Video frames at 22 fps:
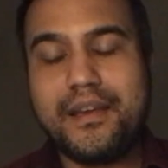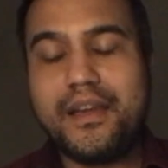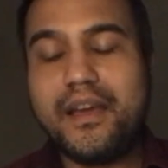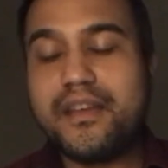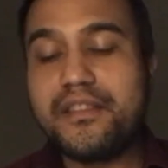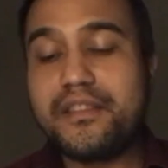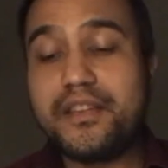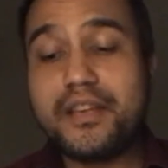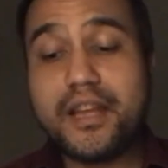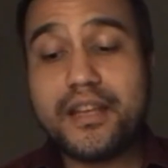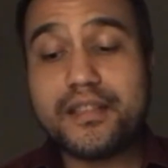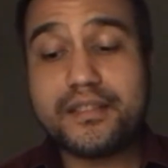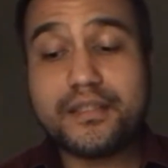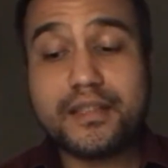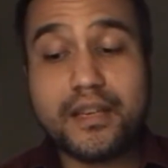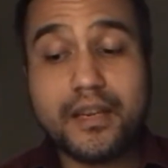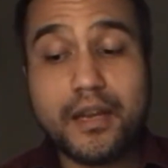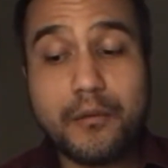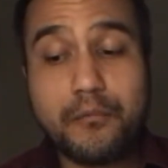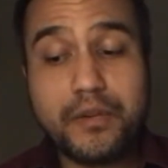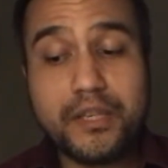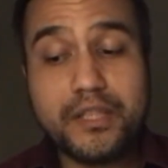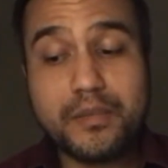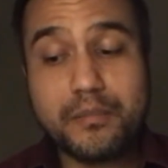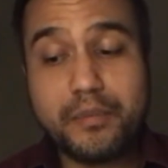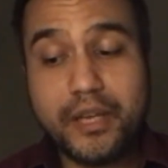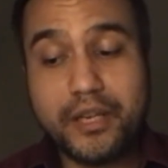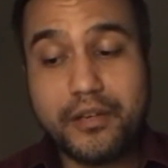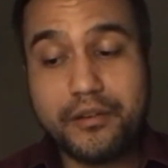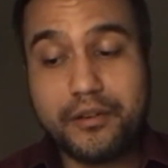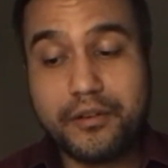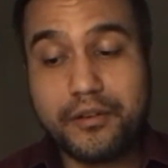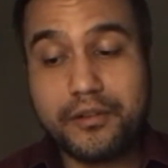The next night I went to
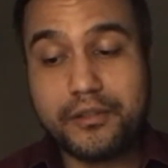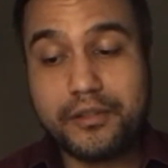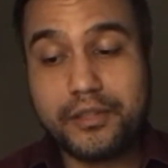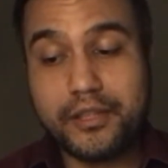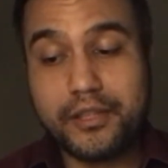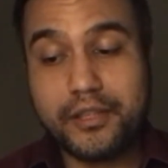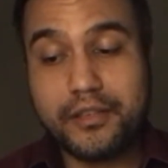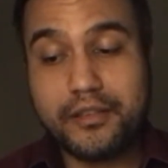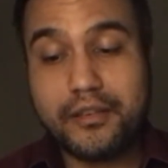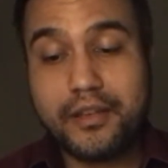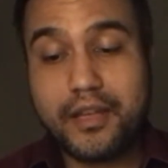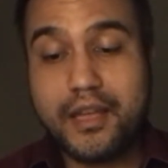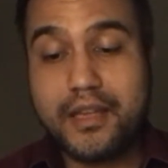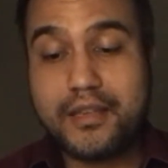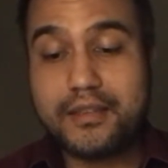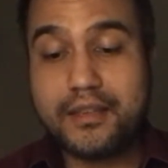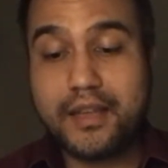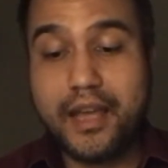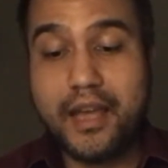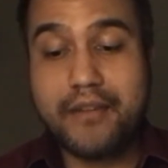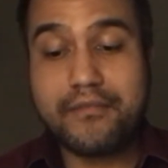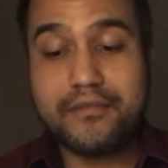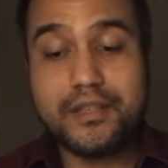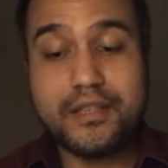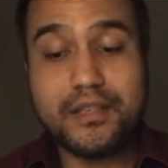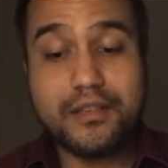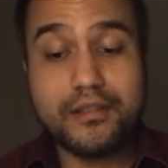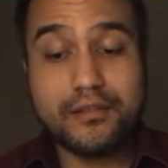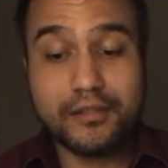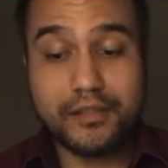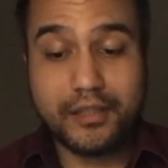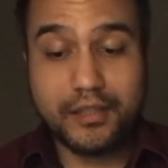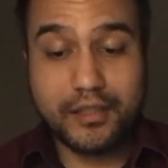bed earlier, and at
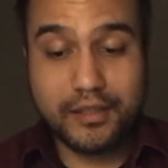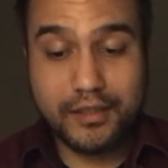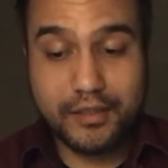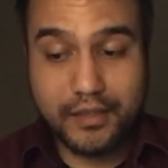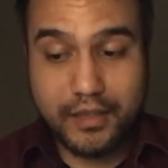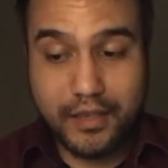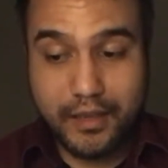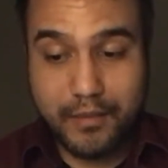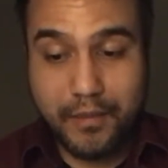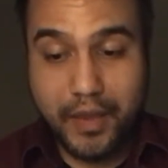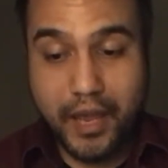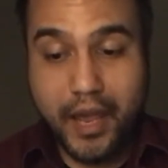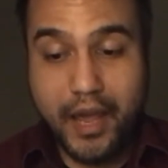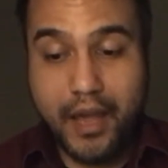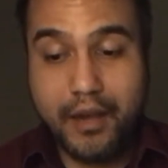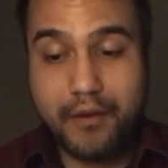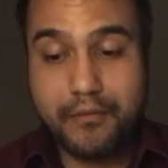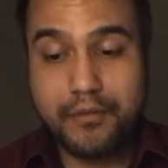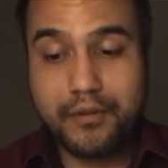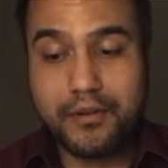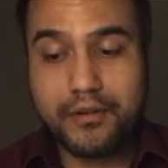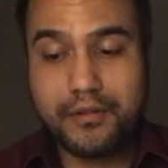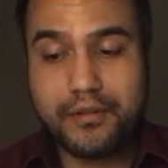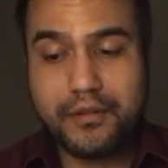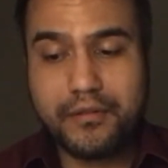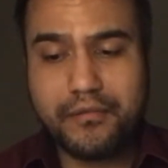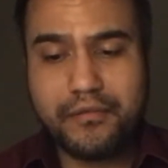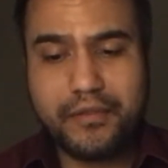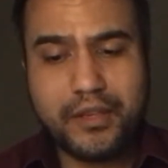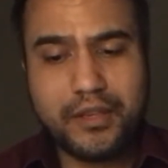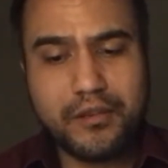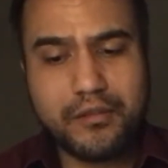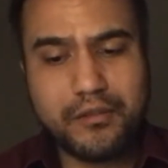nearly the same hour the
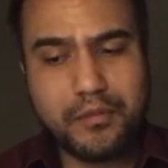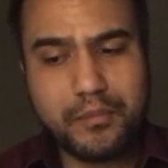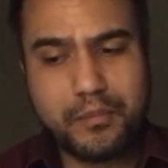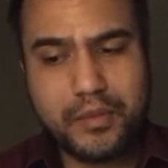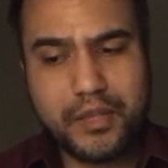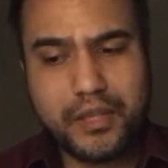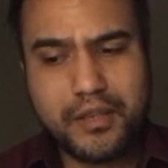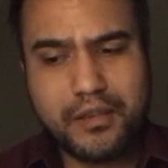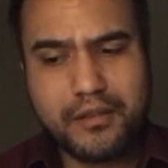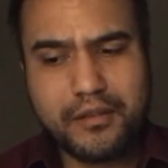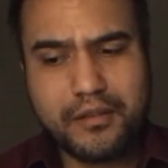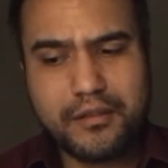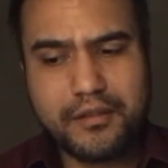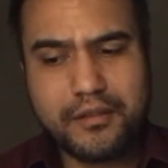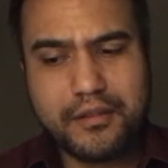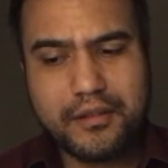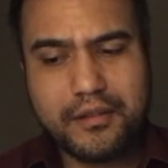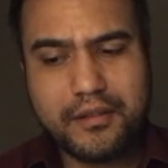figure appeared.